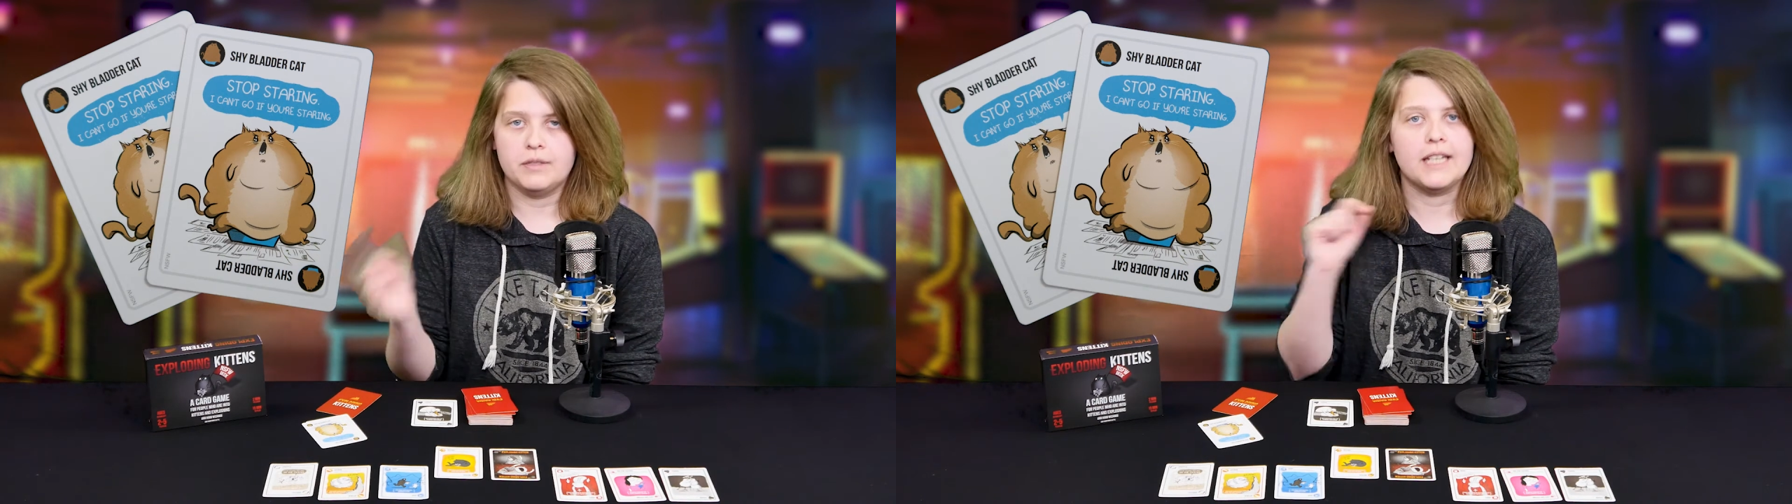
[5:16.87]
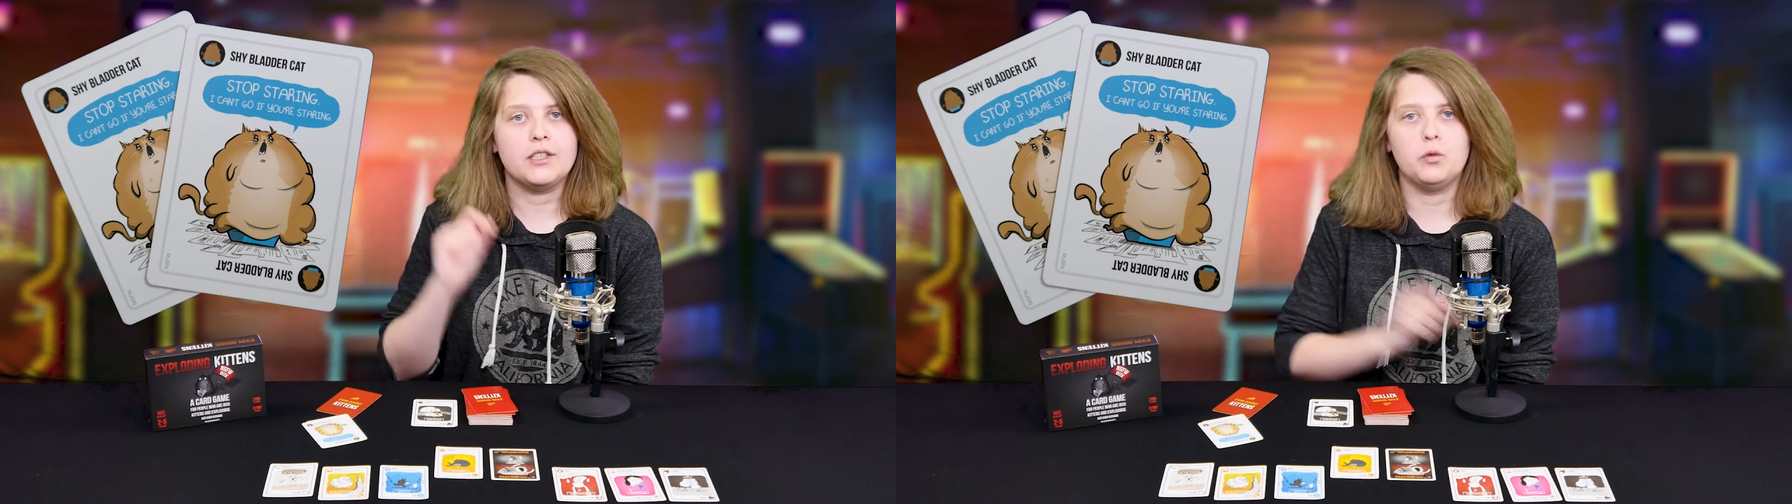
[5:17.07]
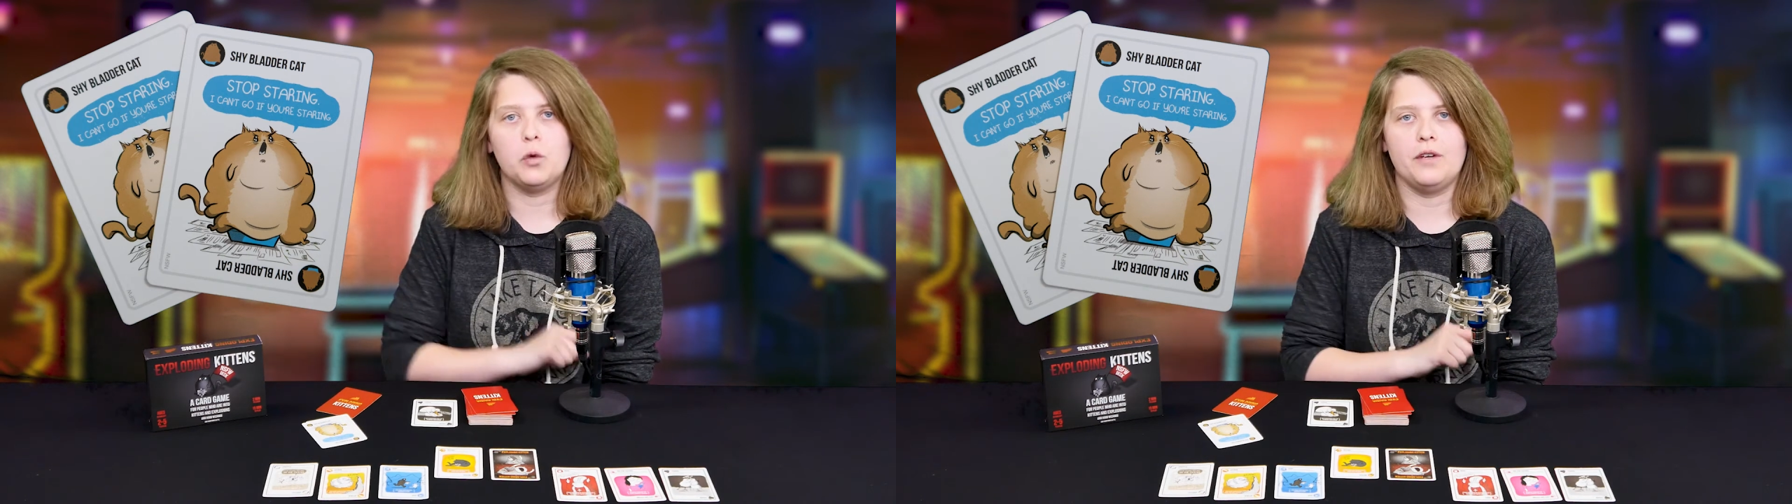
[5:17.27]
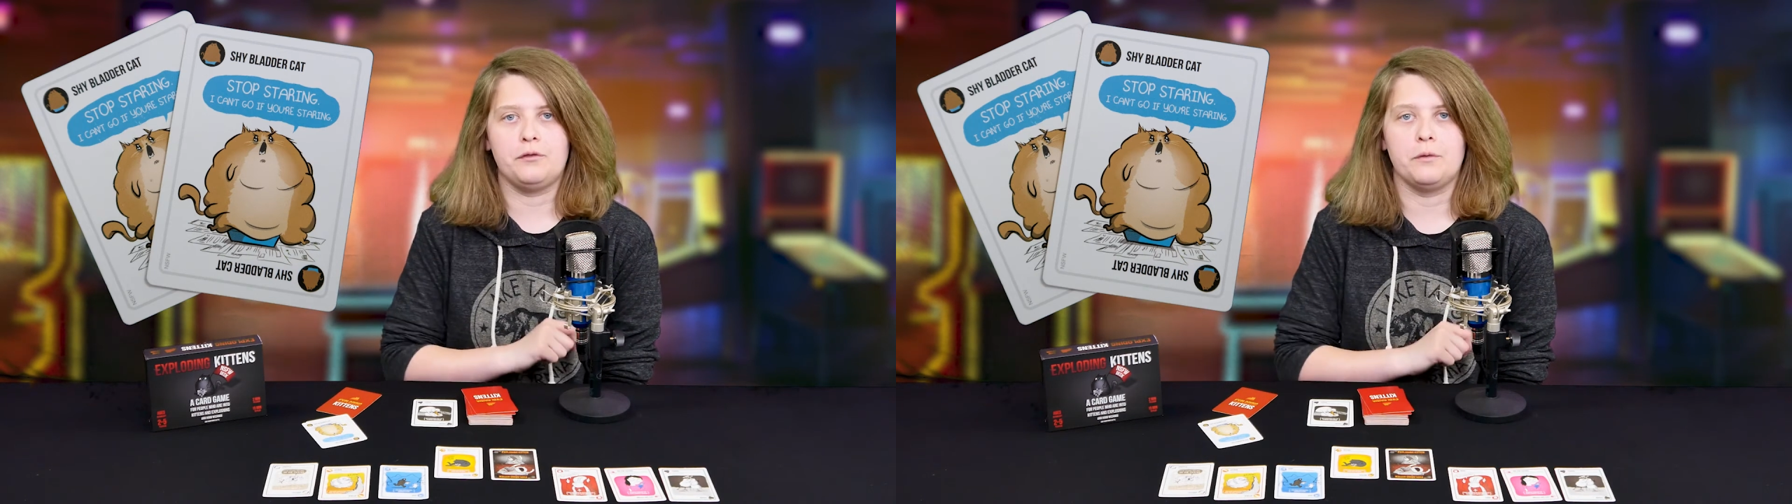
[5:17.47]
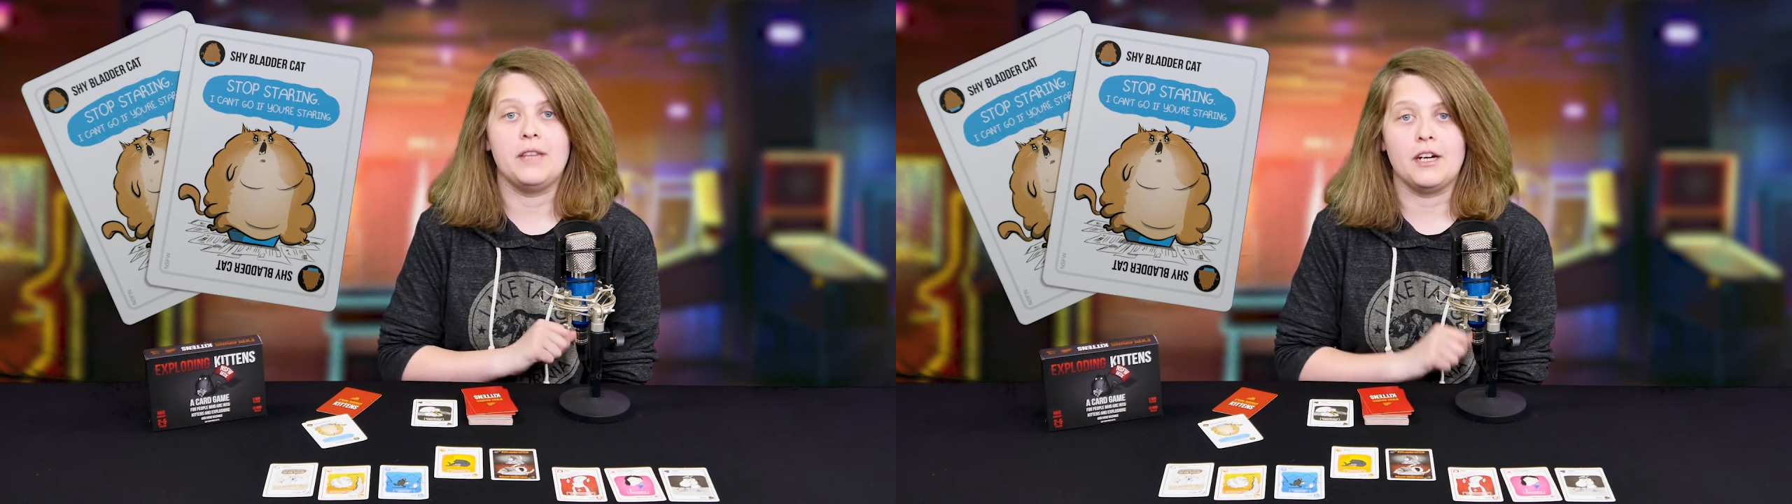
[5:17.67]
that you want
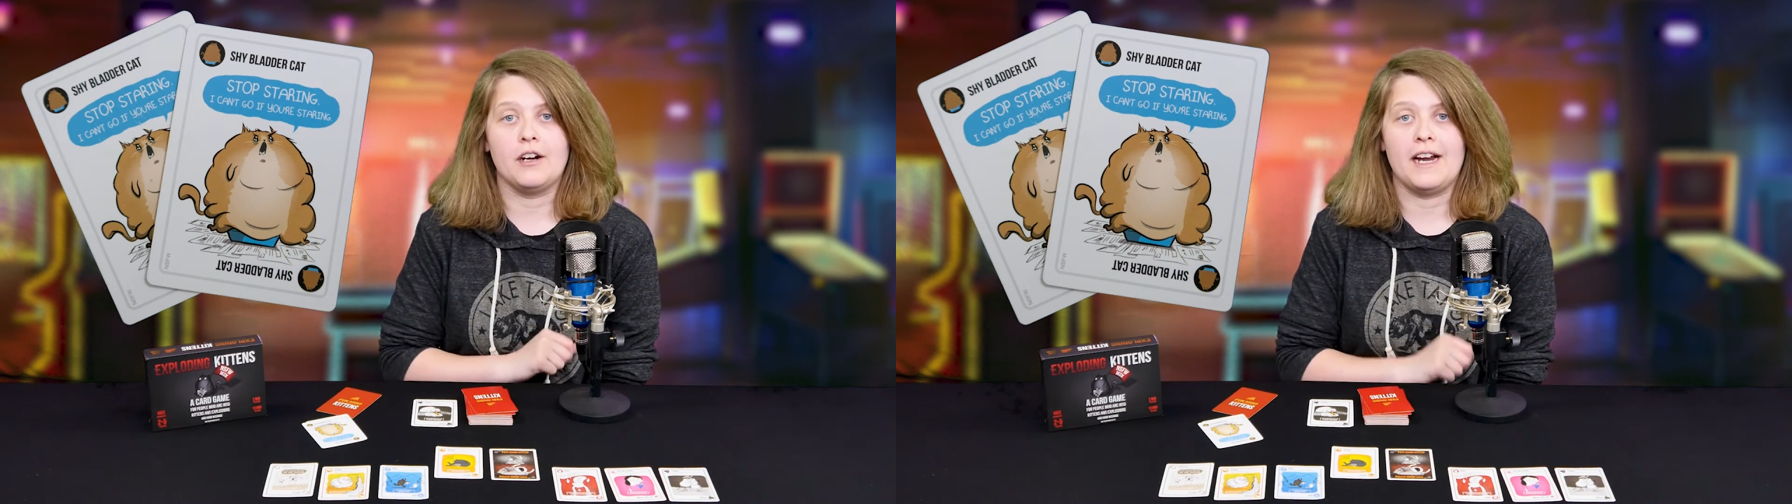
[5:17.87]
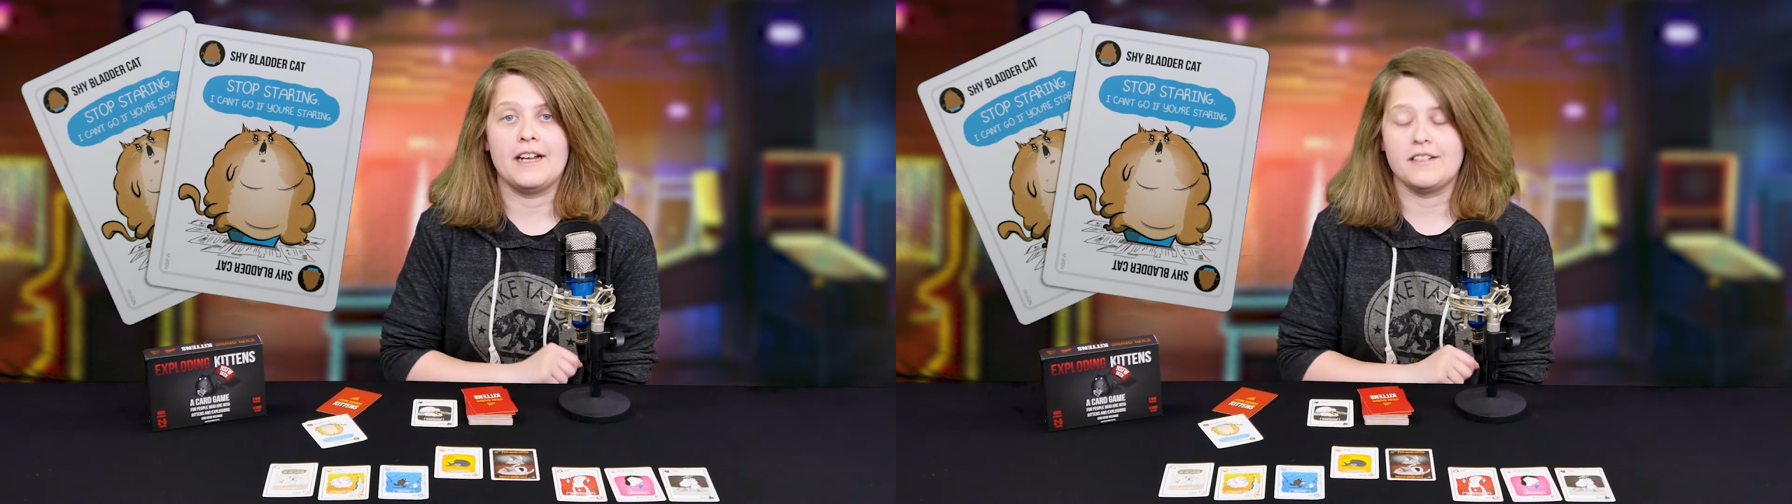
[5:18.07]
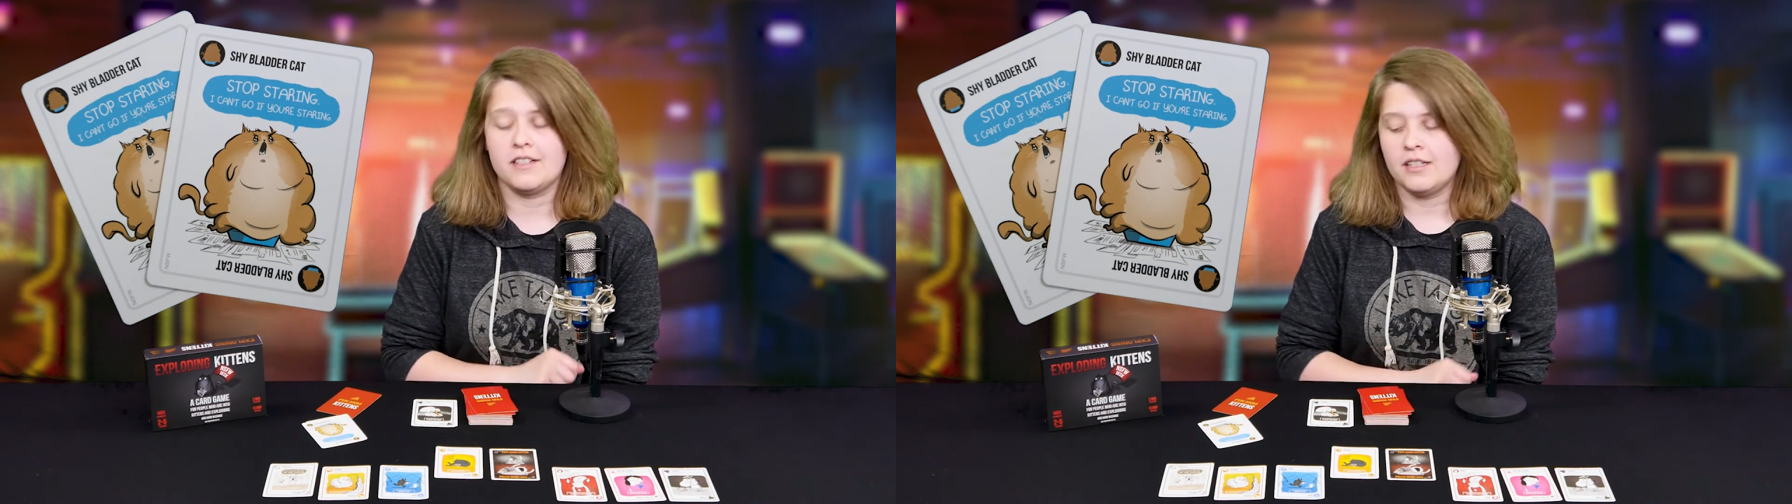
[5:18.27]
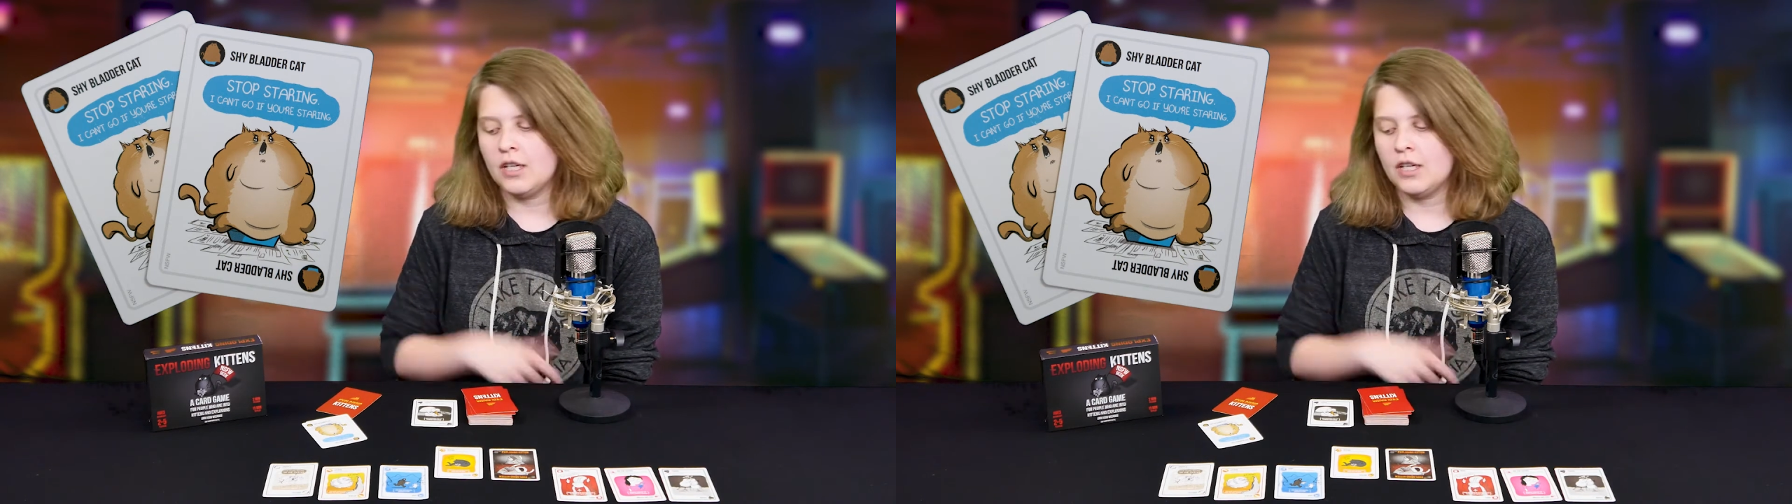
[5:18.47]
from their hand.